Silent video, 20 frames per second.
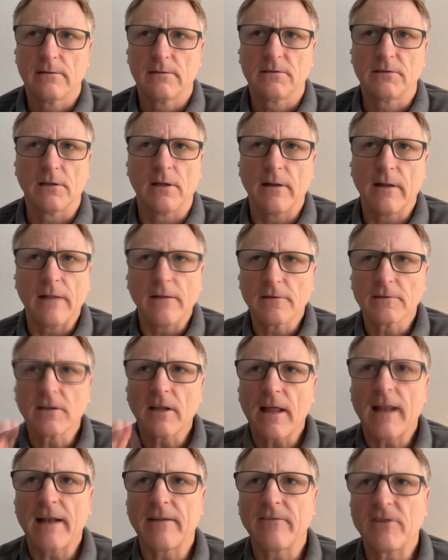So there's
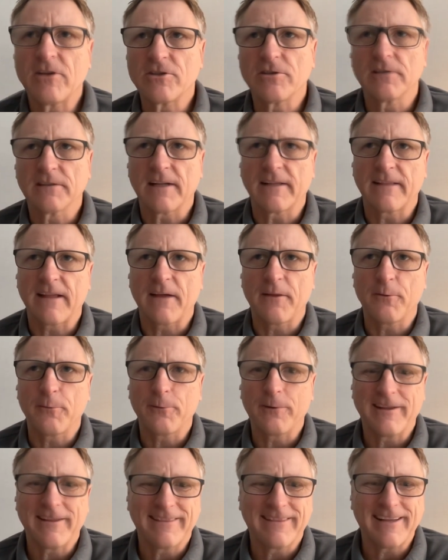a lot of issues like that that
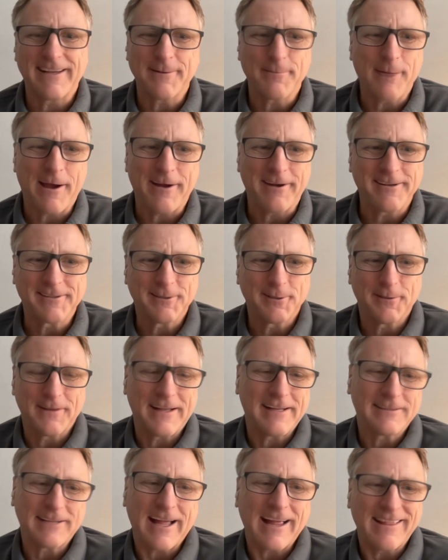we can think about, and so
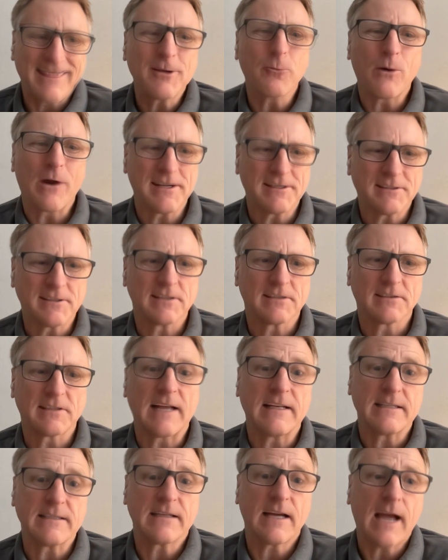that's I think why it's an
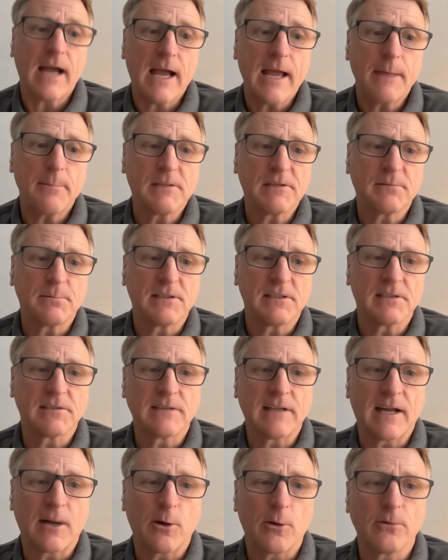exciting time is because
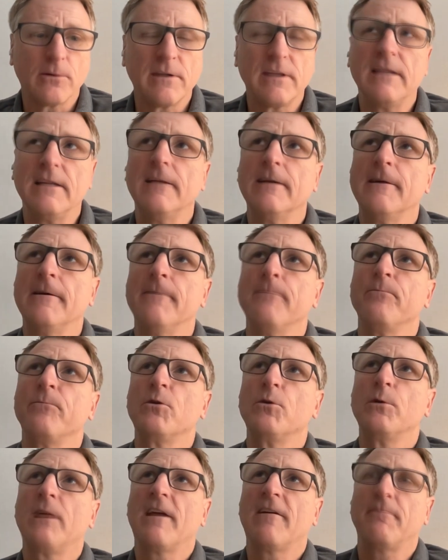not only
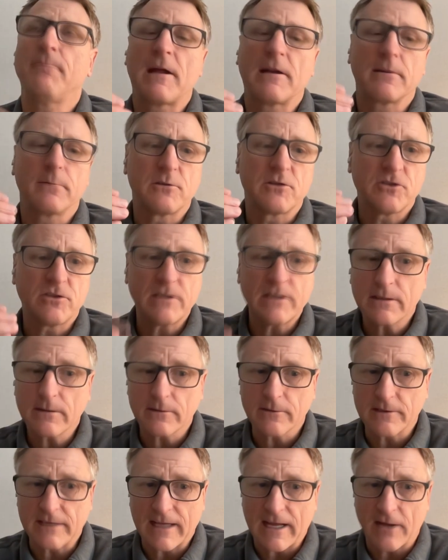do we have better machine
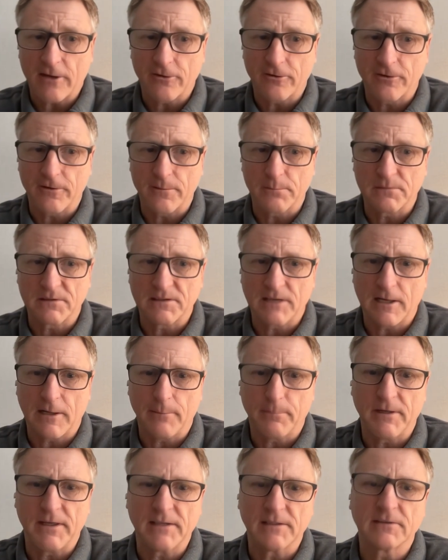learning algorithms to
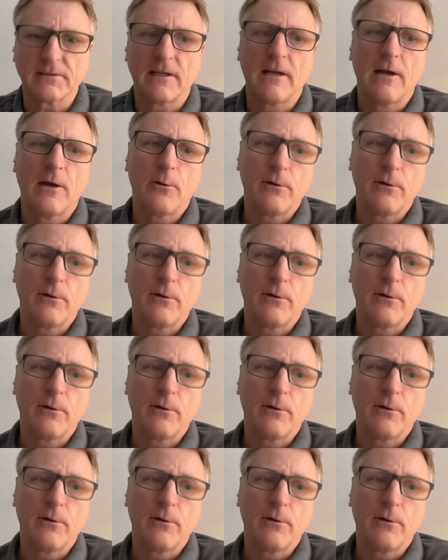help us?